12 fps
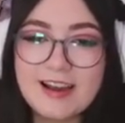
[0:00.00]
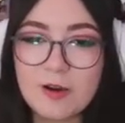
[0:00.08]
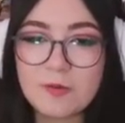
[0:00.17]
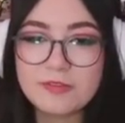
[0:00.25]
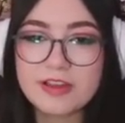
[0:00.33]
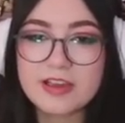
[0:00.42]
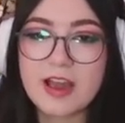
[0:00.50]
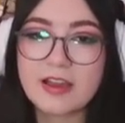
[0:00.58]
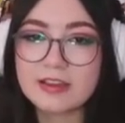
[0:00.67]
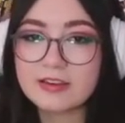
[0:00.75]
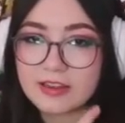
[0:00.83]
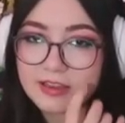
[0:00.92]
Hopefully I
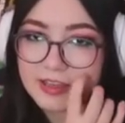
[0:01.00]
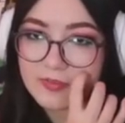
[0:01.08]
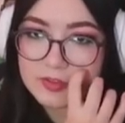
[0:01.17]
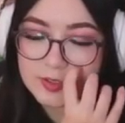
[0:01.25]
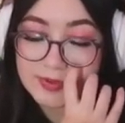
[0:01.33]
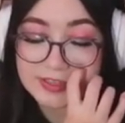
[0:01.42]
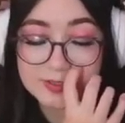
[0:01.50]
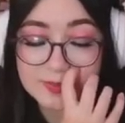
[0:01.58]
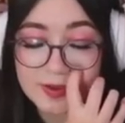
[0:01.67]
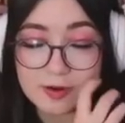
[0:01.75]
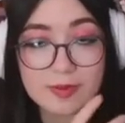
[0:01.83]
can give you some inspo or